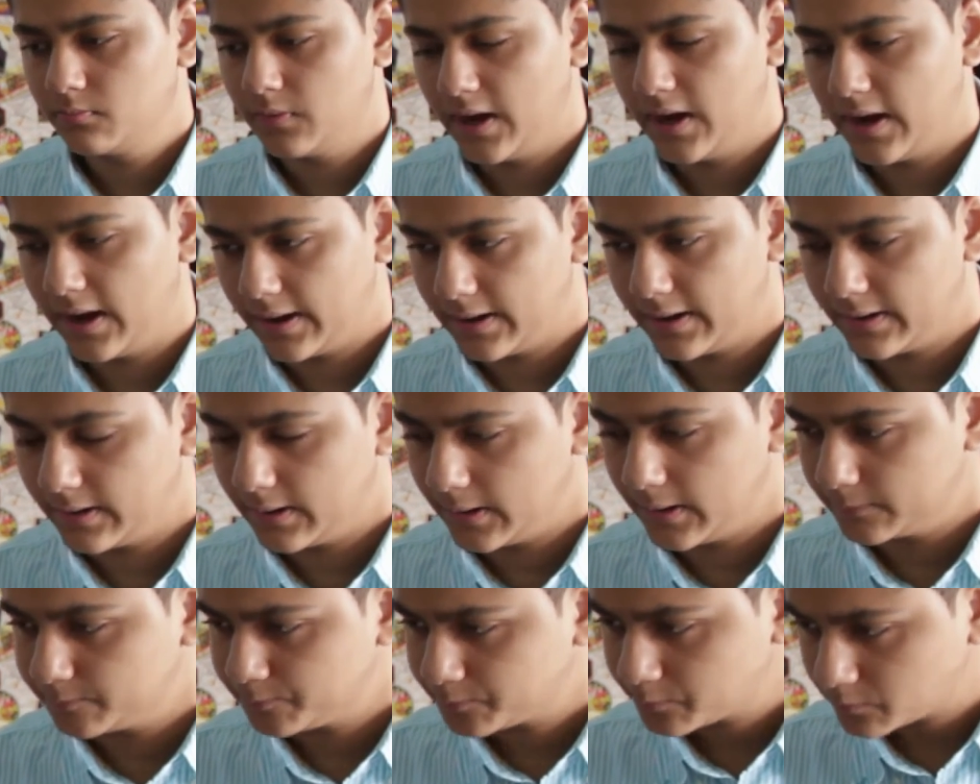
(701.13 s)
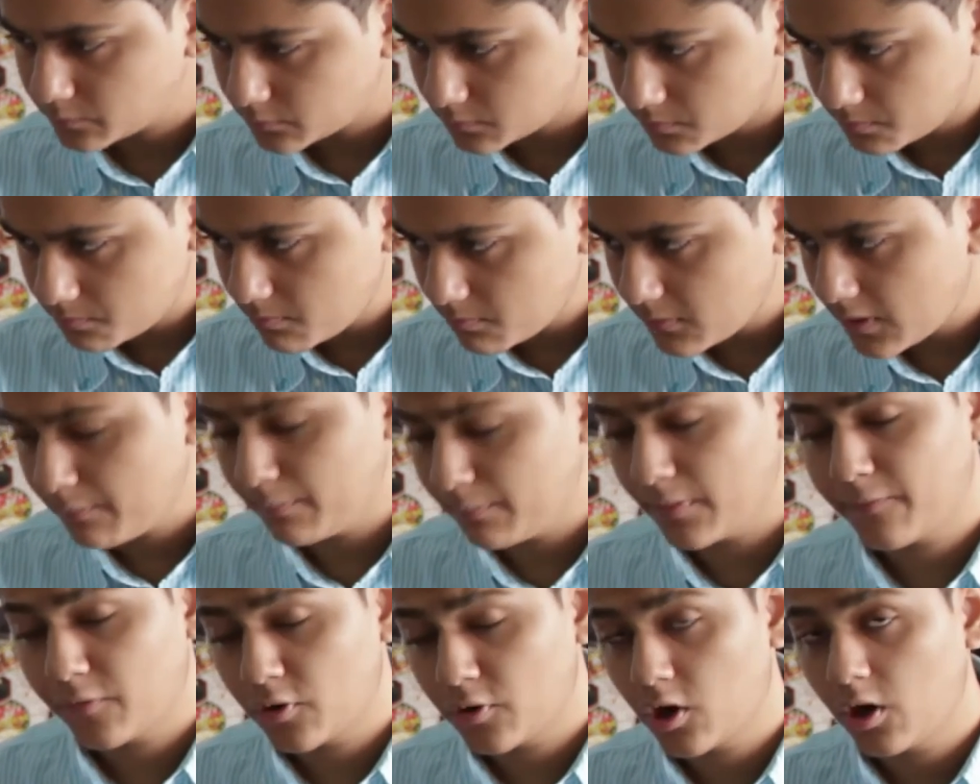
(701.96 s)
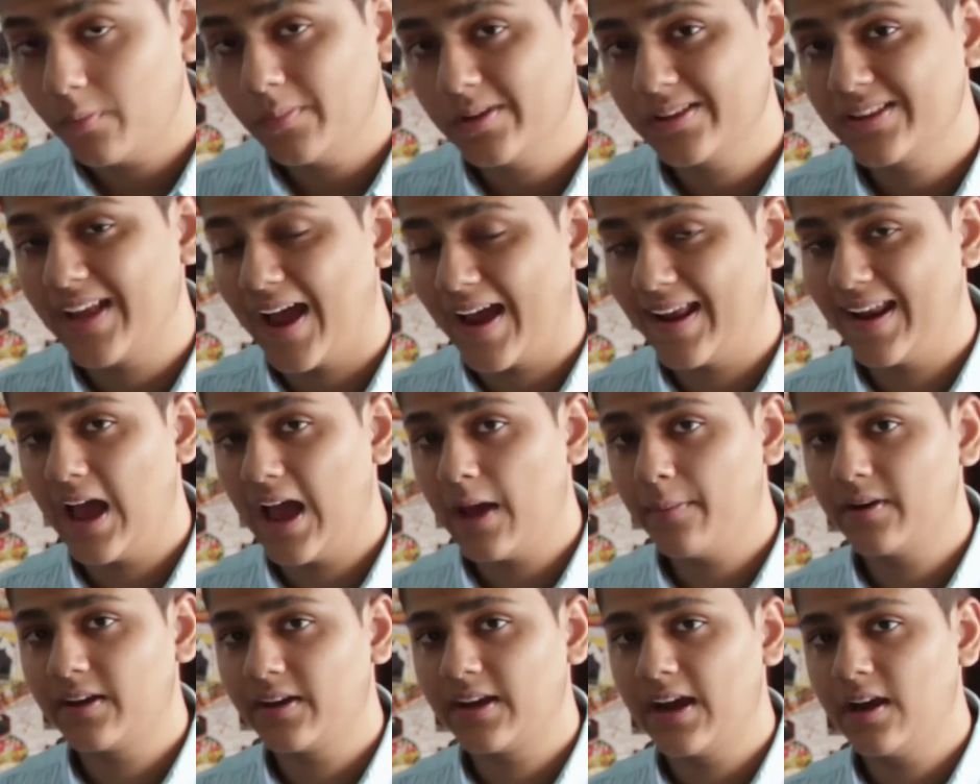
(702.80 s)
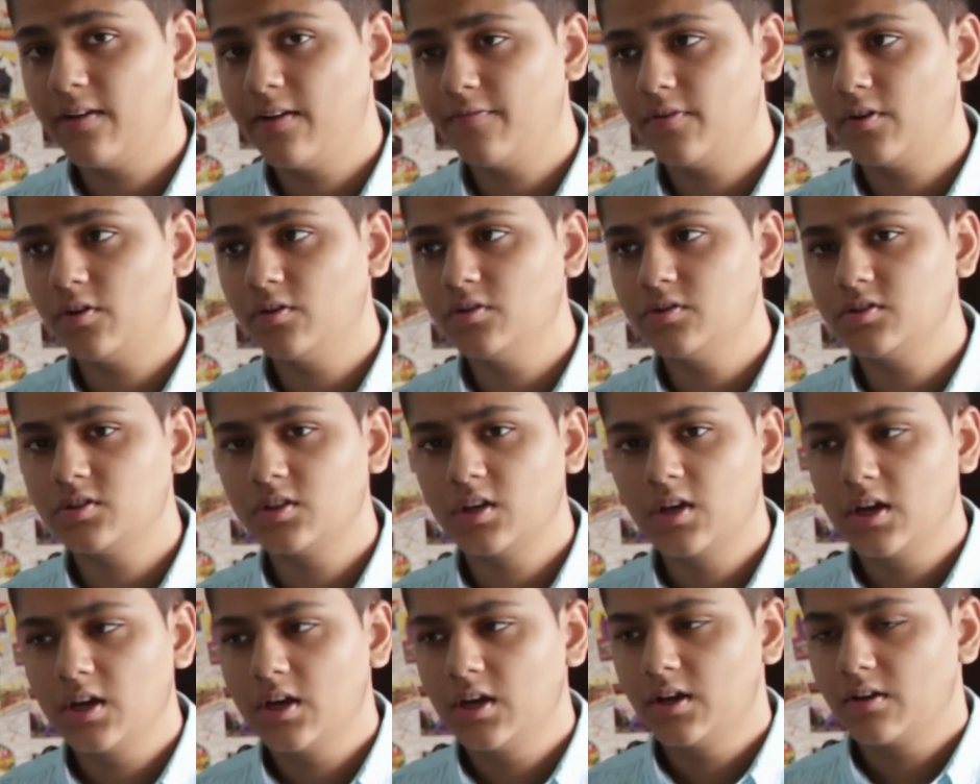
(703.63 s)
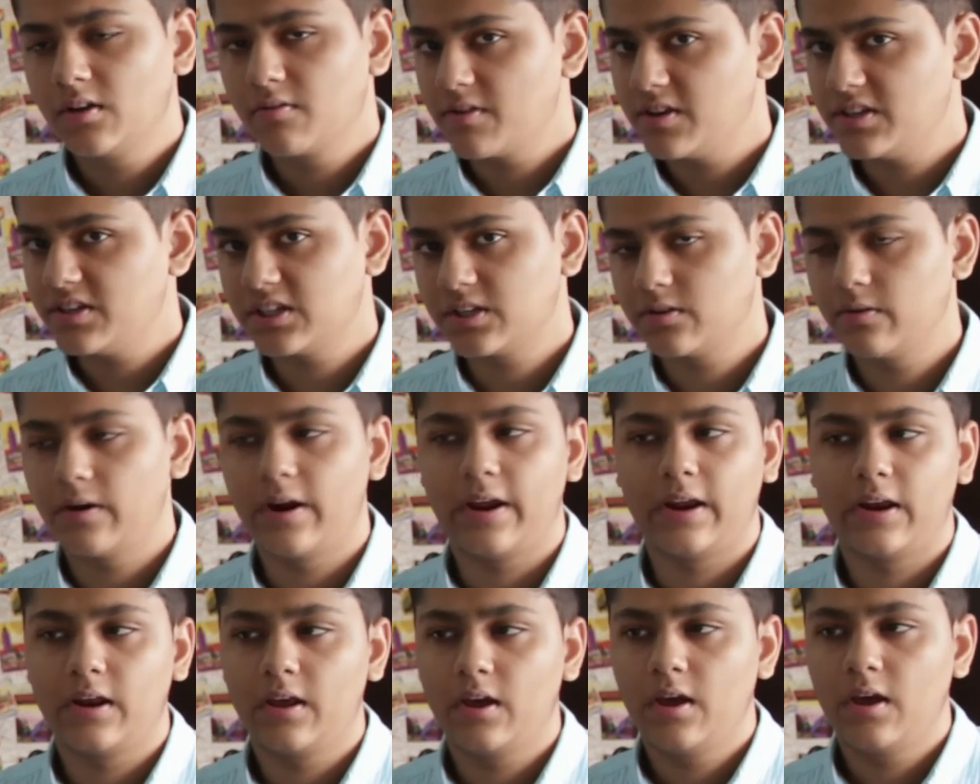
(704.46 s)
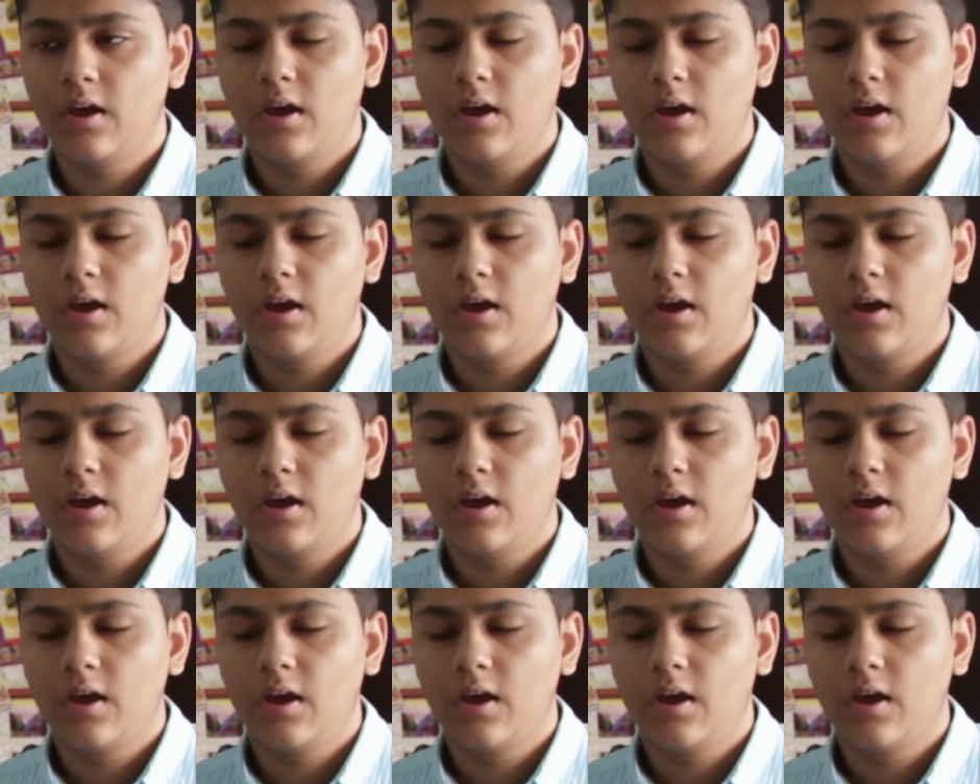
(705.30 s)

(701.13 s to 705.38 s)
And uh, but for normal dynamic headphones, these are great.